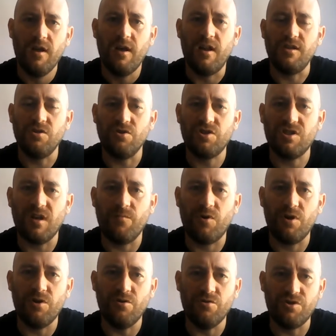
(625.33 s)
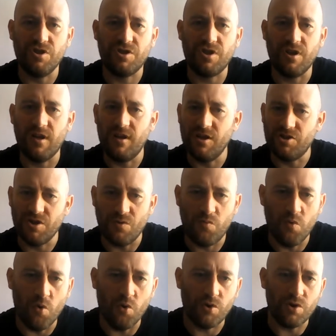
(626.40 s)
and he's not someone who's just going to literally
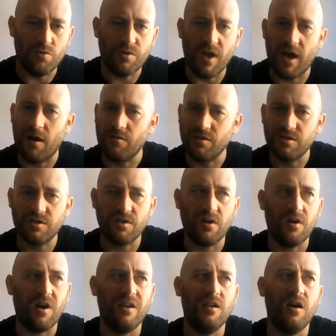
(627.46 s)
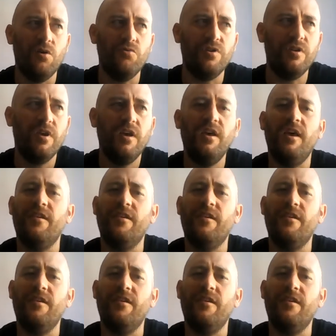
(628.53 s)
walk you down and start unloading.